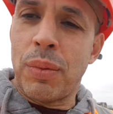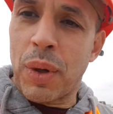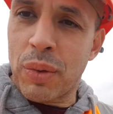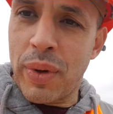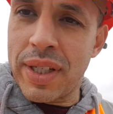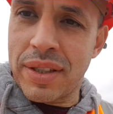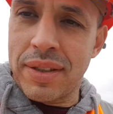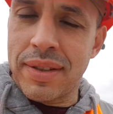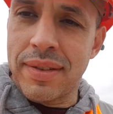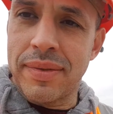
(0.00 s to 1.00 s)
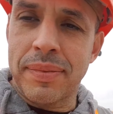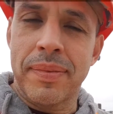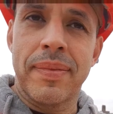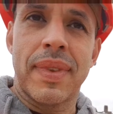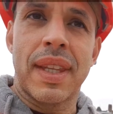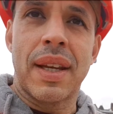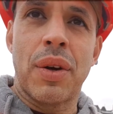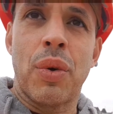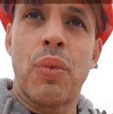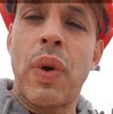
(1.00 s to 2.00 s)
more question.
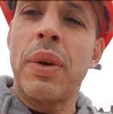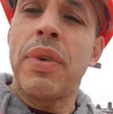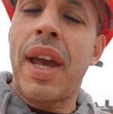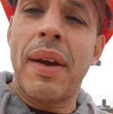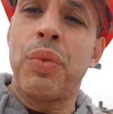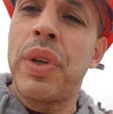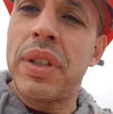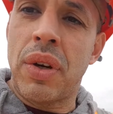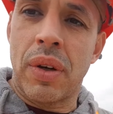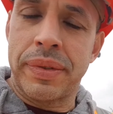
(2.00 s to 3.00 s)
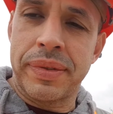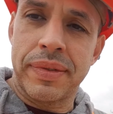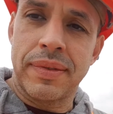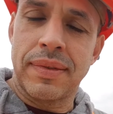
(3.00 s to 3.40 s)
When we have winded off,